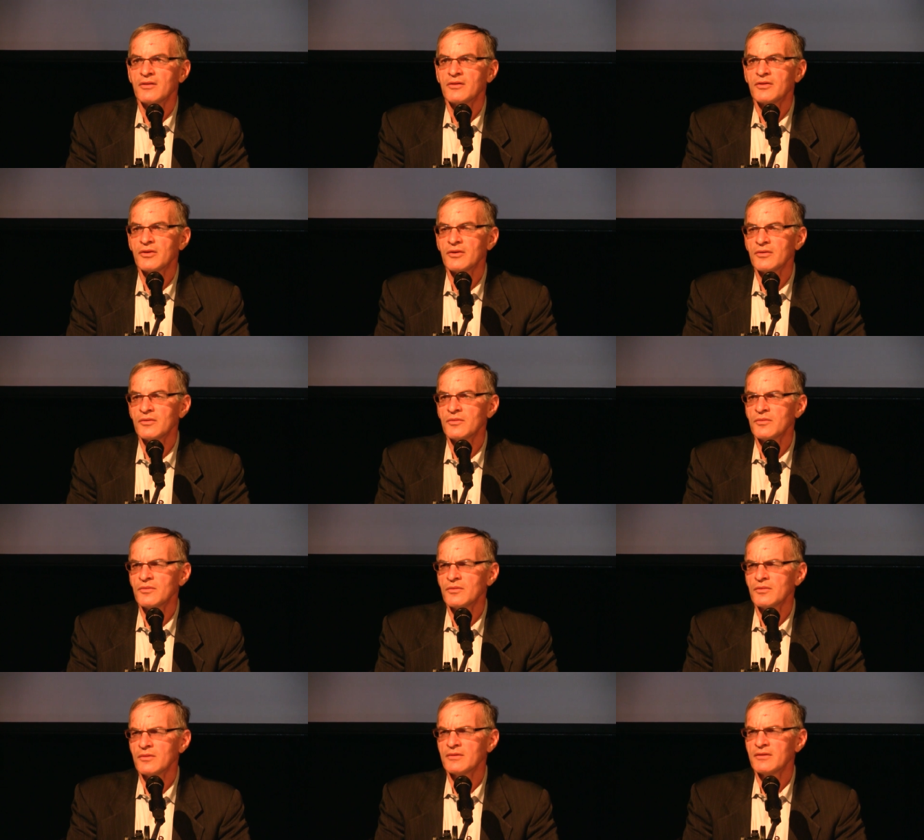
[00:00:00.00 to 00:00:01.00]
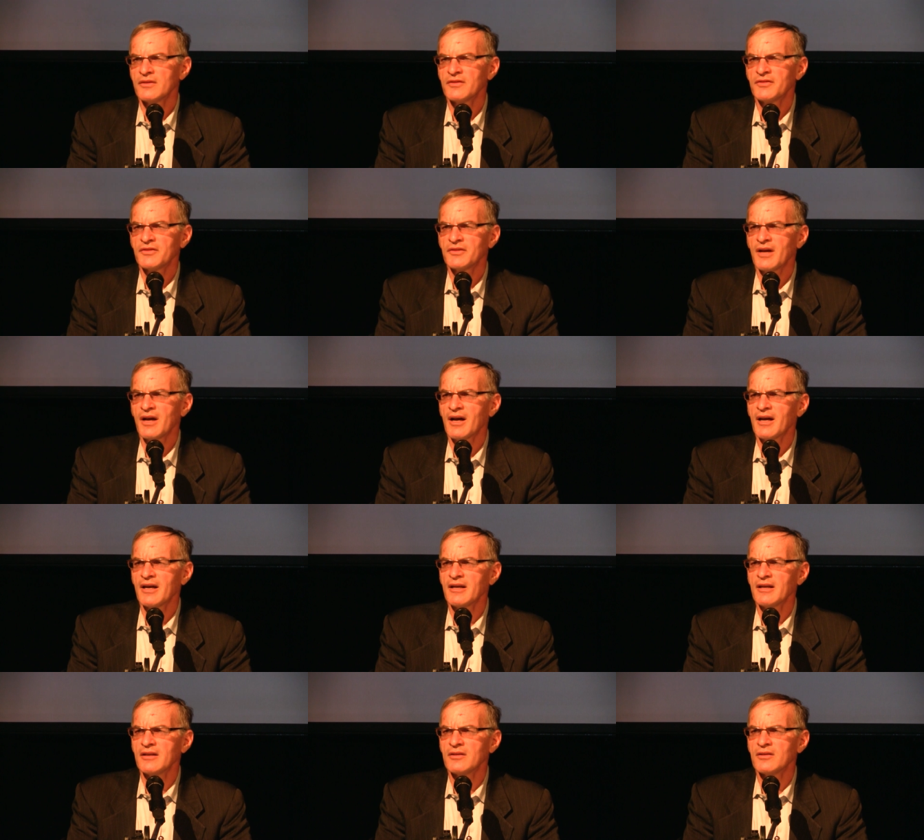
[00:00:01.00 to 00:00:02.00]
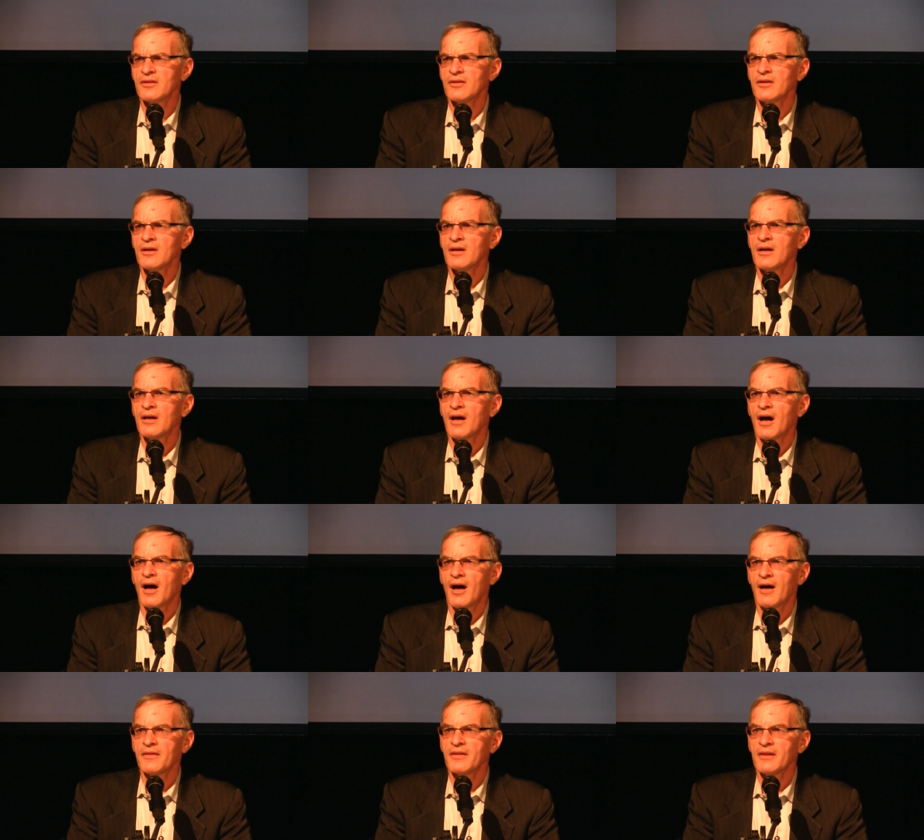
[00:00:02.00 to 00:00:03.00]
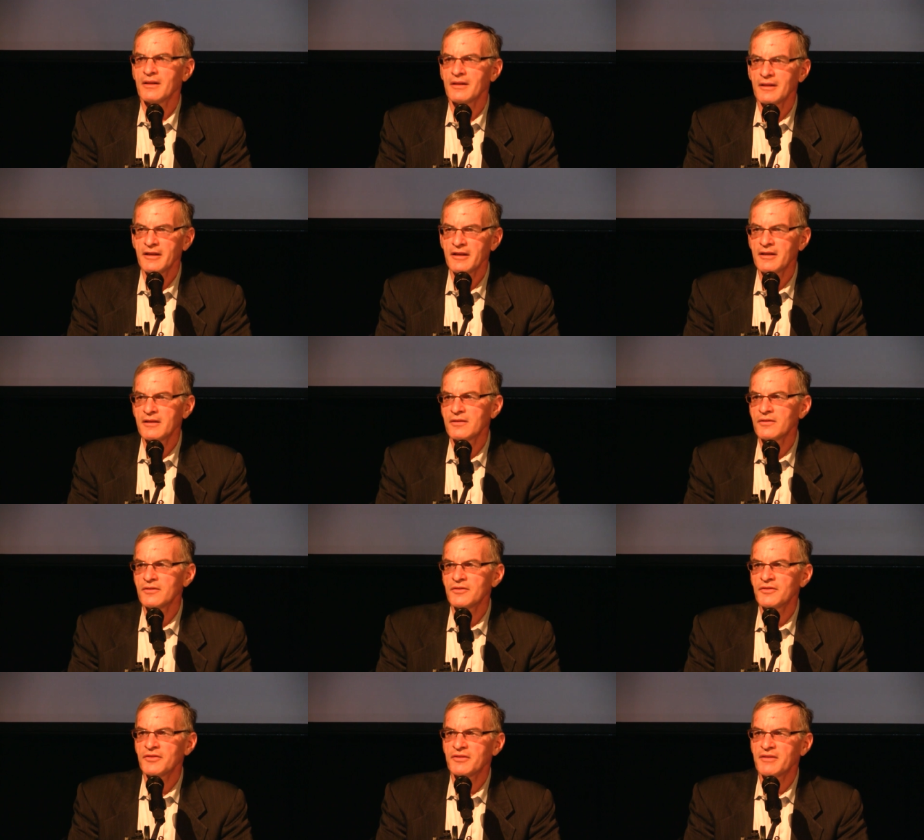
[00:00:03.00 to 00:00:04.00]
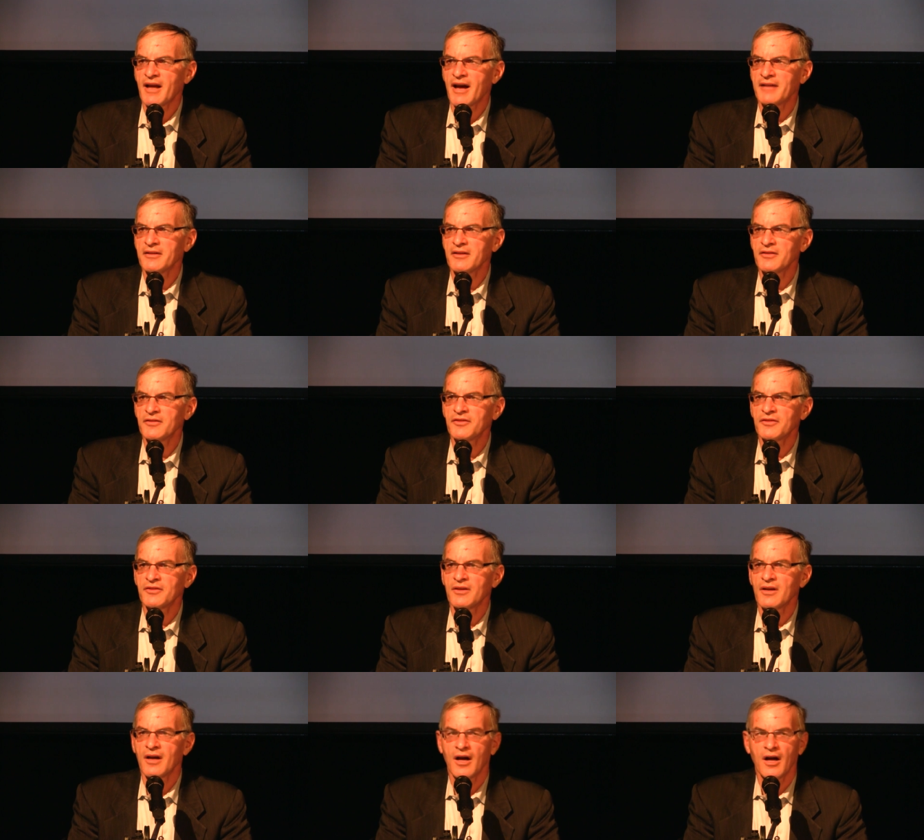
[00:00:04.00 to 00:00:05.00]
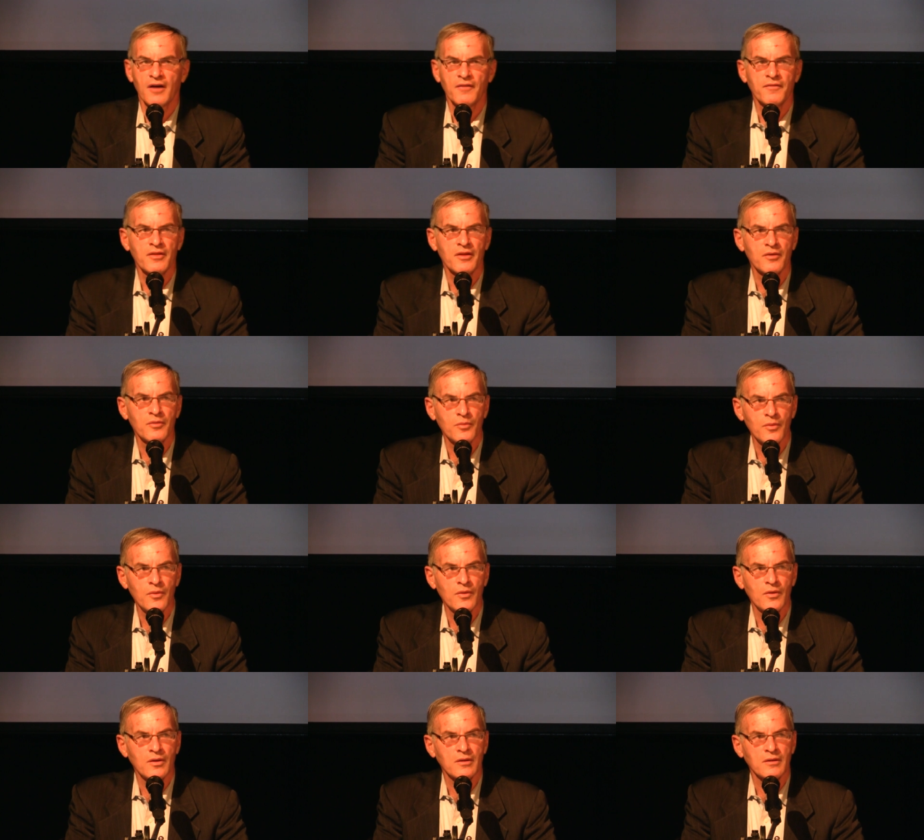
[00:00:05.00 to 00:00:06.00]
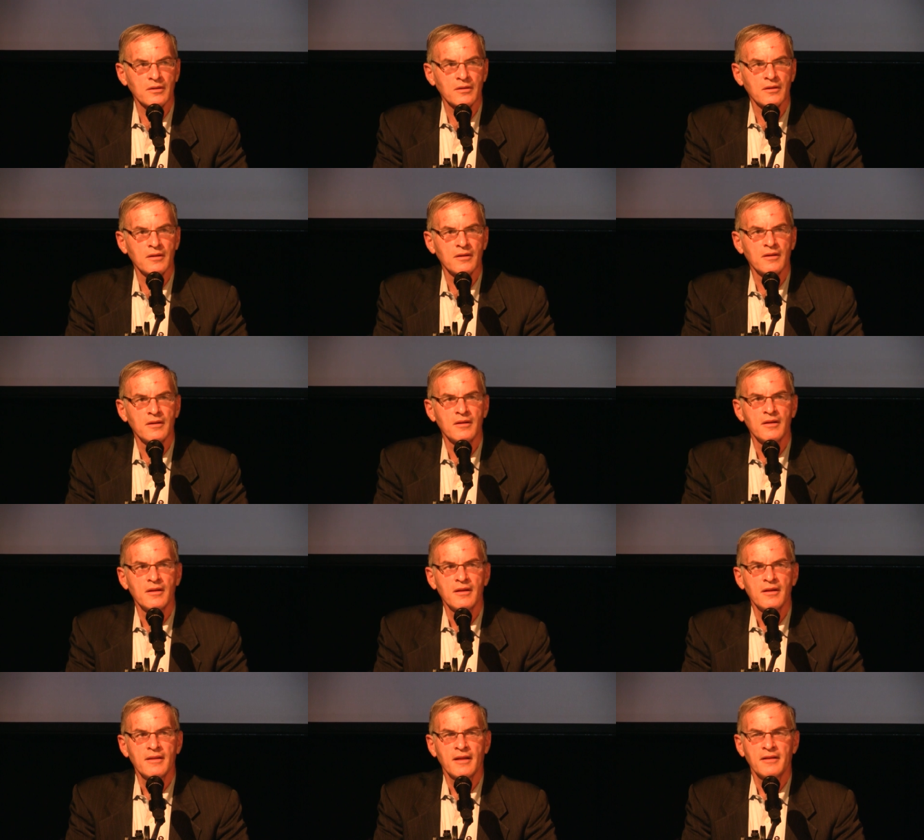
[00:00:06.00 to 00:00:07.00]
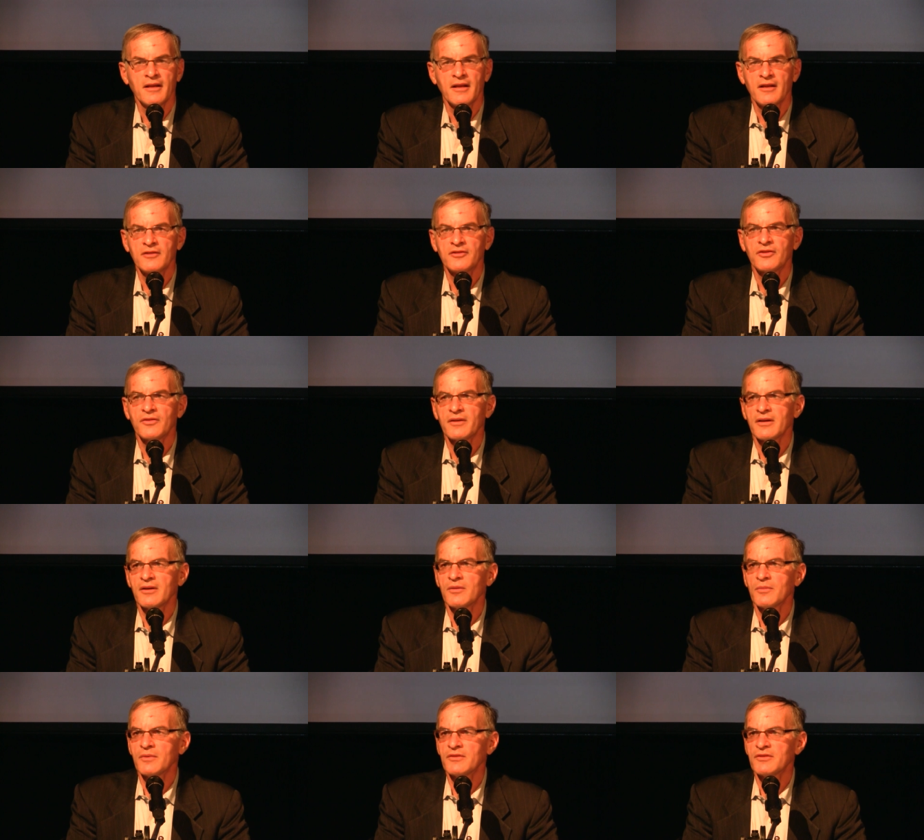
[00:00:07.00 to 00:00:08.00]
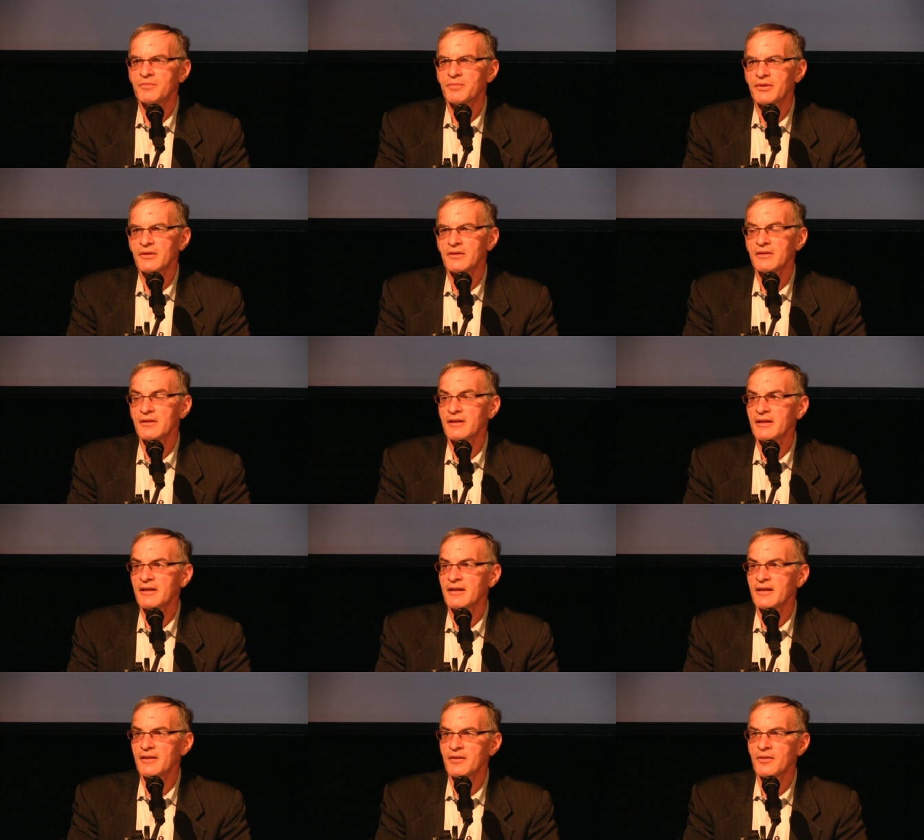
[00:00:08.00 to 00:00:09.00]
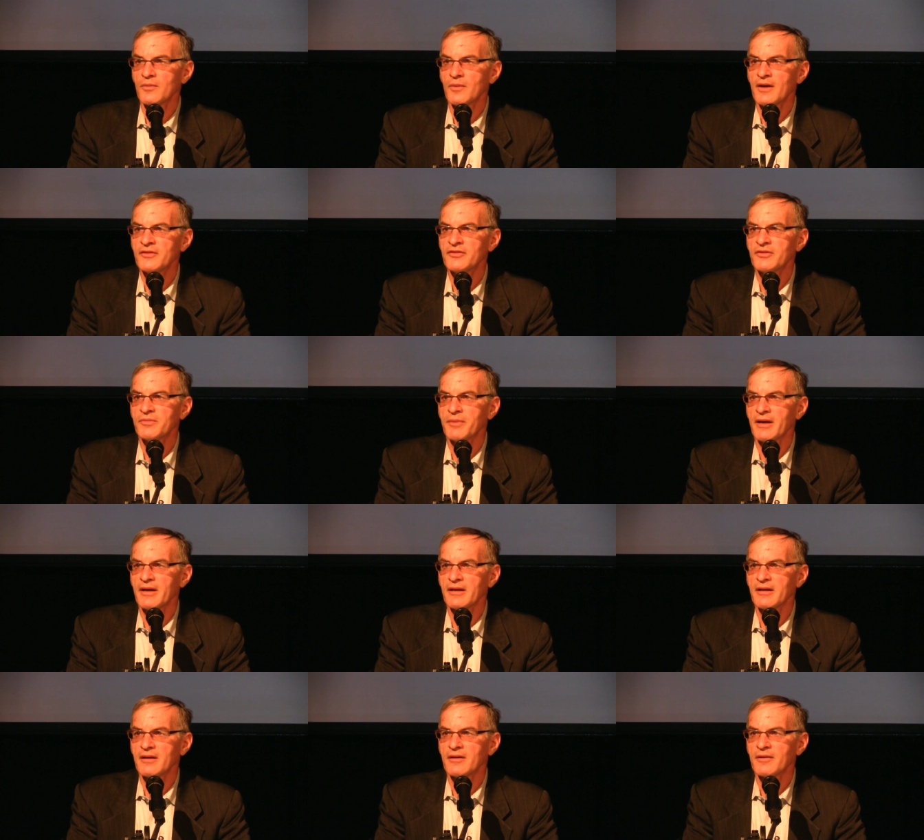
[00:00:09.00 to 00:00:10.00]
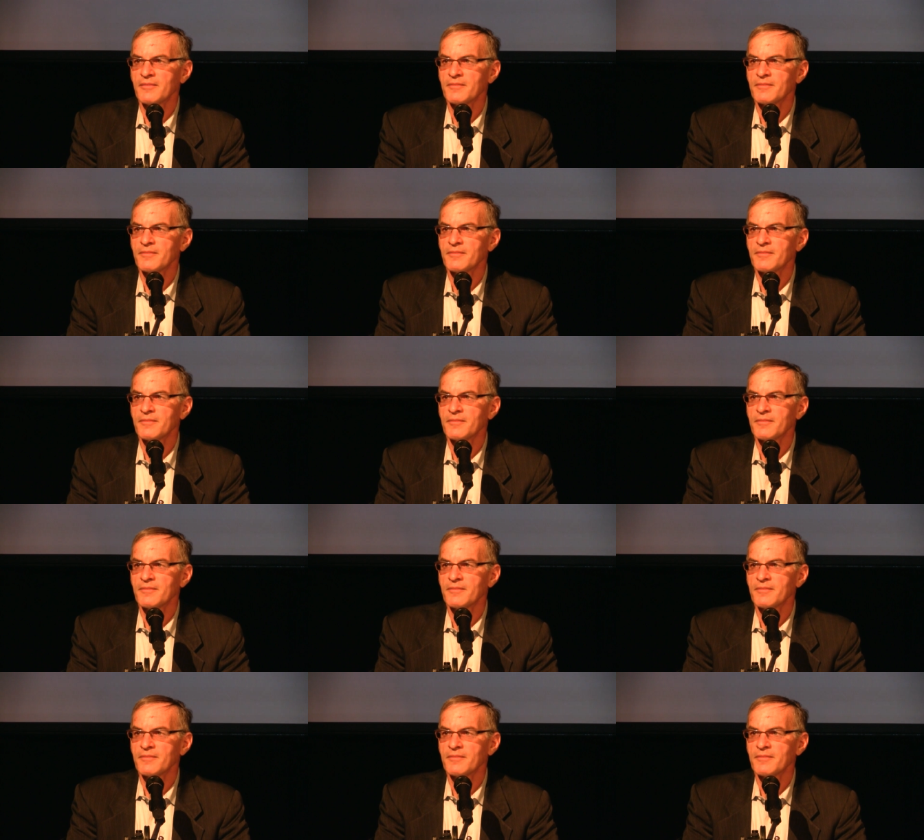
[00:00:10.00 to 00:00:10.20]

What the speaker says: to decide on the legal status of the wall that Israel was building in the West Bank.